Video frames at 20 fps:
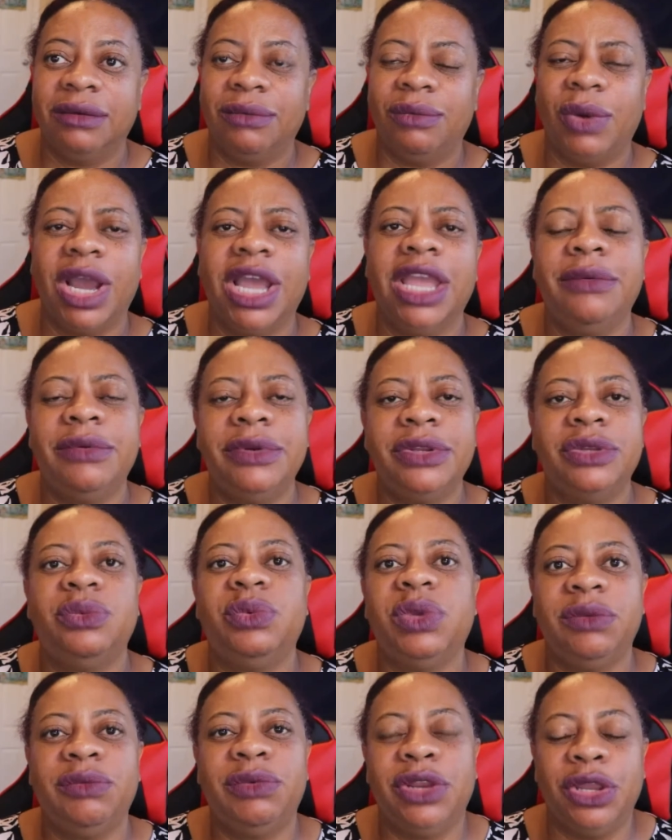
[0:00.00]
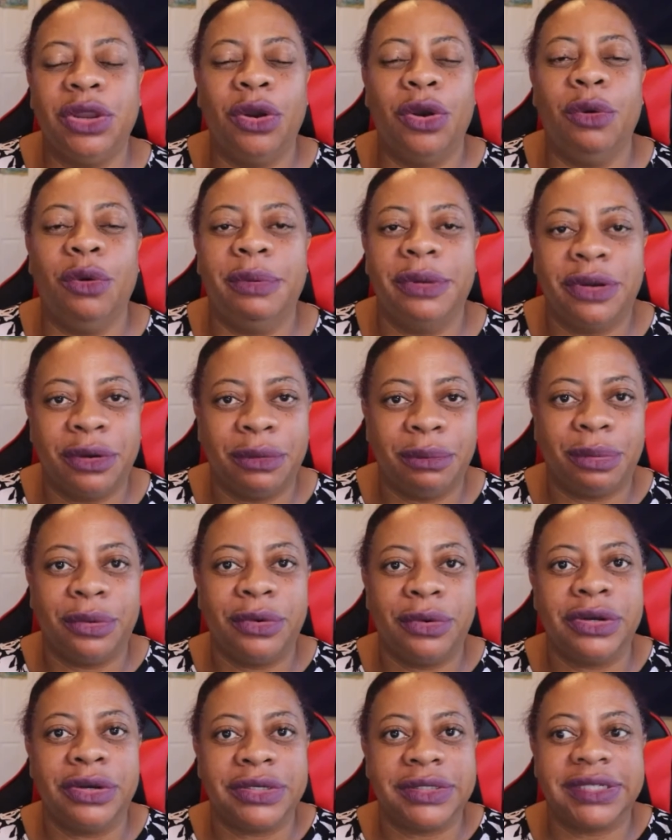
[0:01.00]
Why would we reopen our
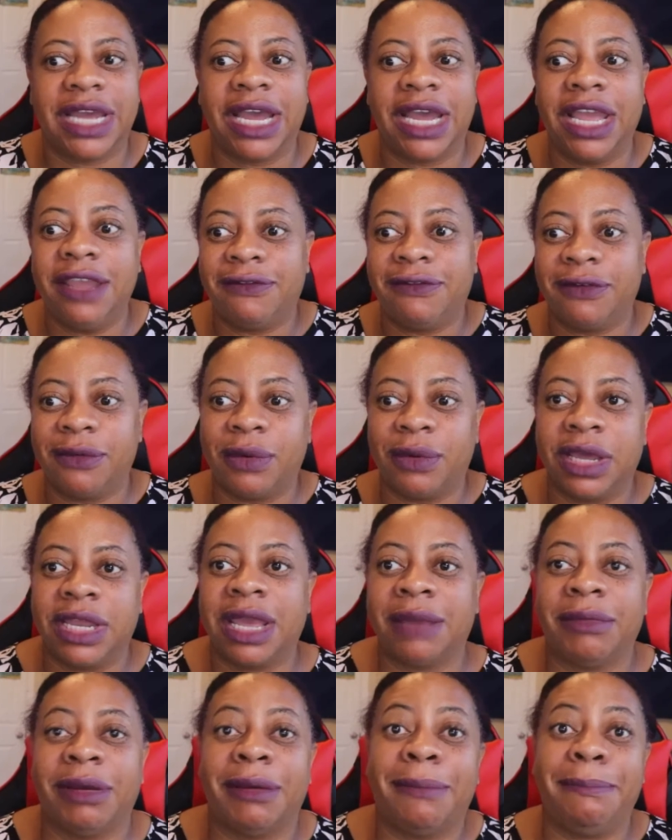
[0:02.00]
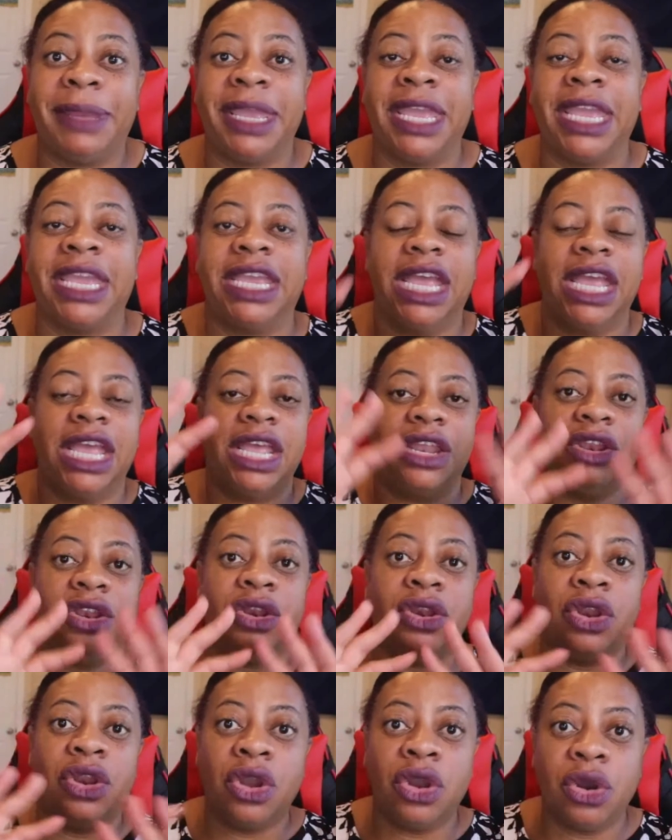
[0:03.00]
borders? I, for one, am a big
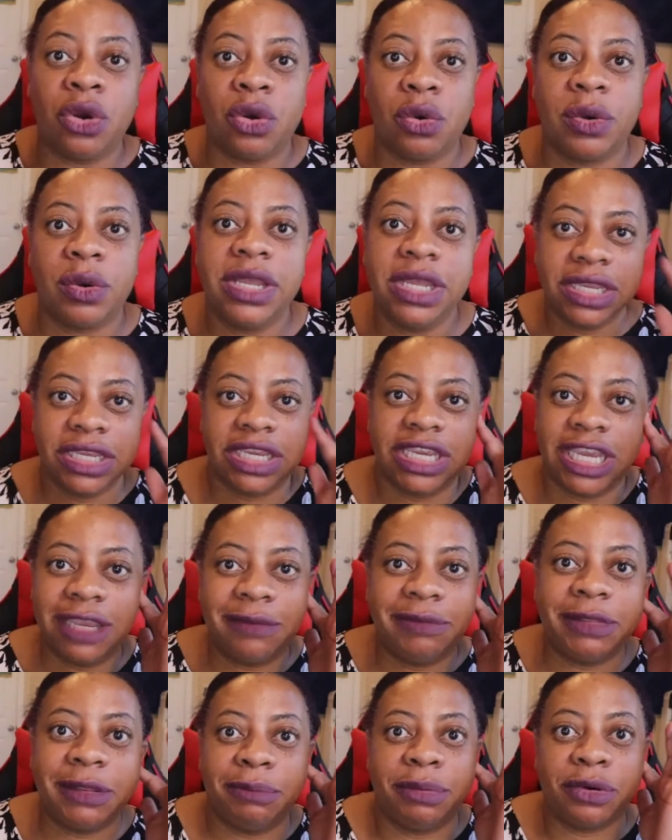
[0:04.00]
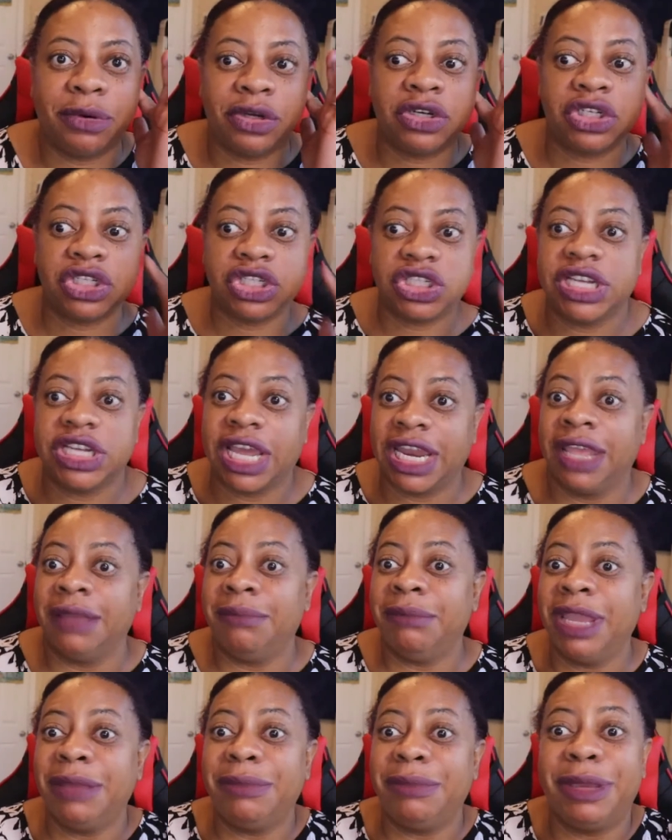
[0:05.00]
no. Keep the borders shut. It
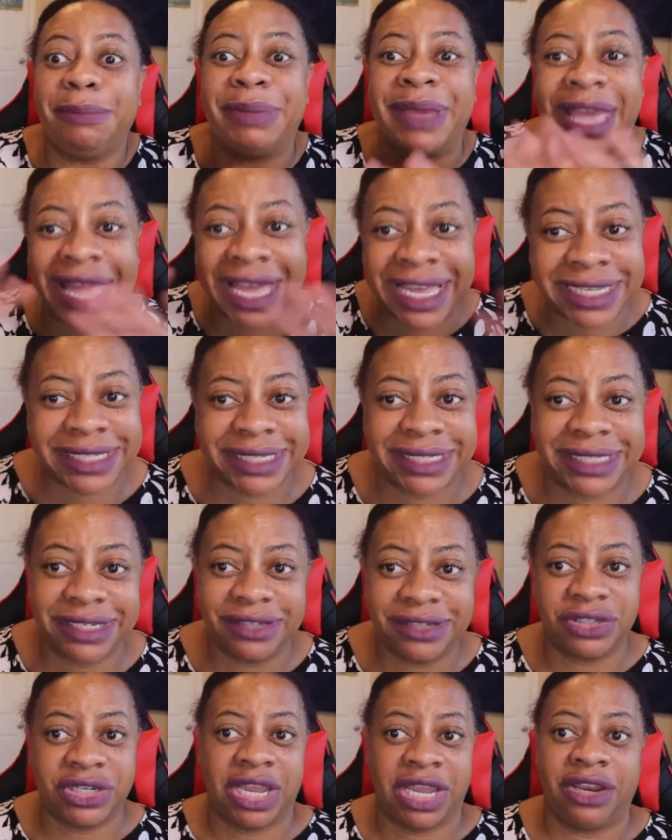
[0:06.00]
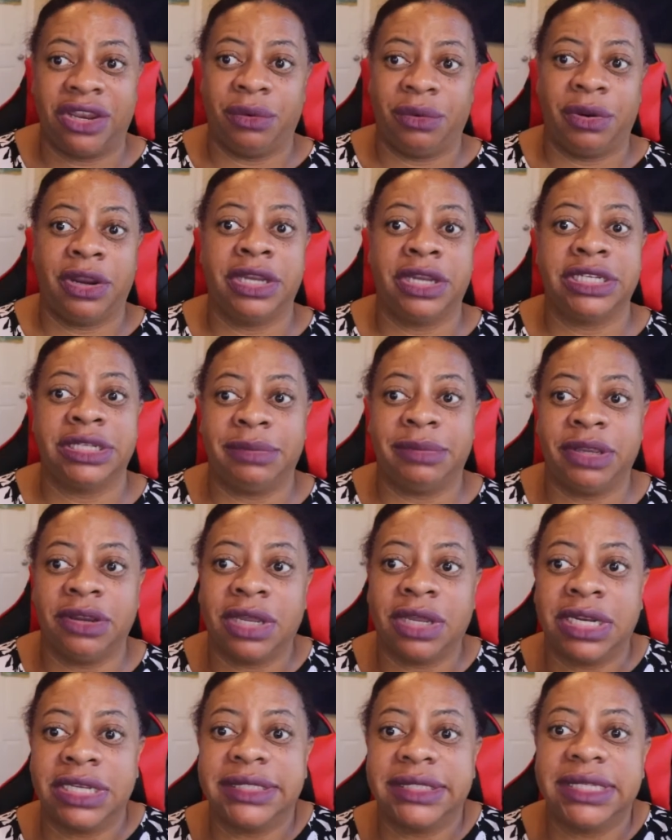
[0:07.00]
may be past January, to be
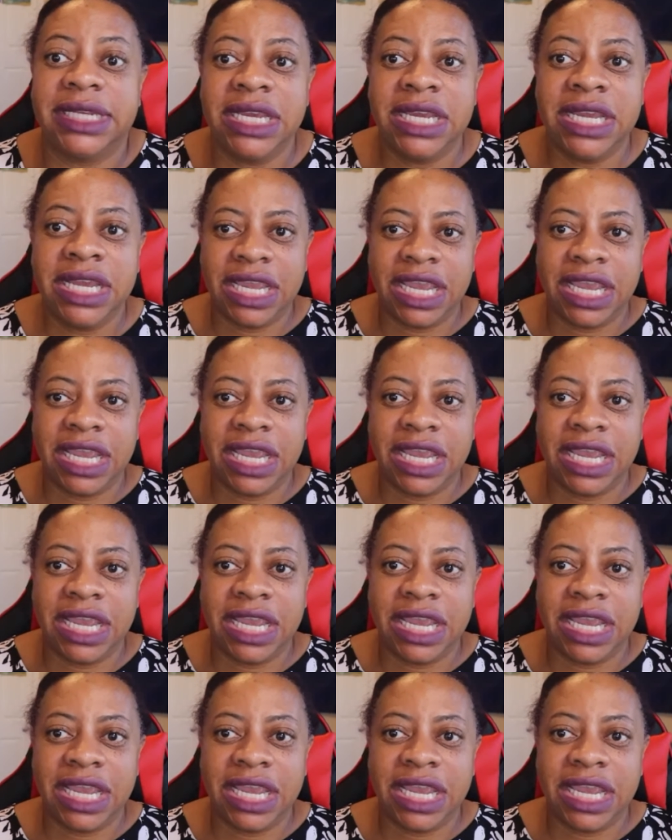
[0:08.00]
honest.